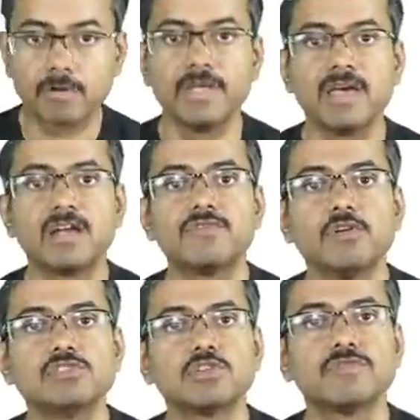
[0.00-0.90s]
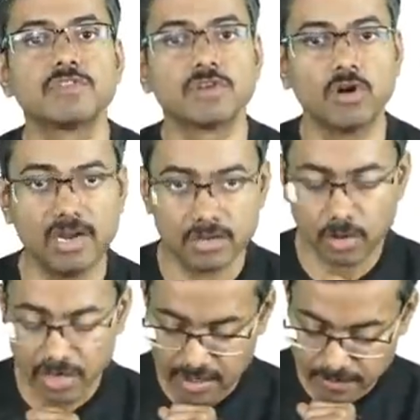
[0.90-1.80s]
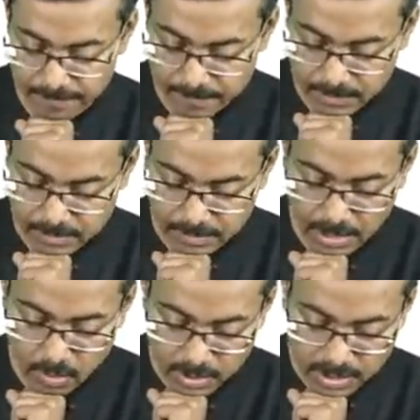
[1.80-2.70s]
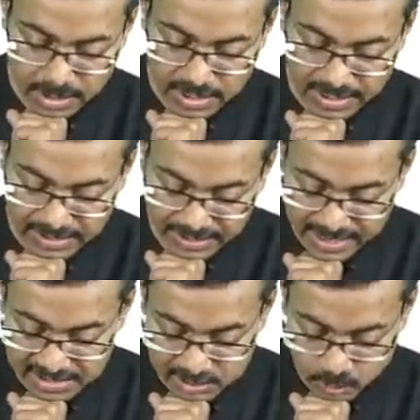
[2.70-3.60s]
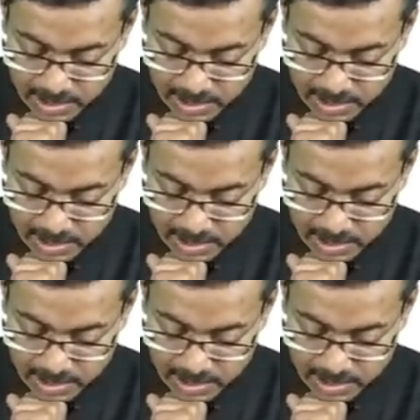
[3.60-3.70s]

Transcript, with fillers: From here it falls off. Got it? Now, it takes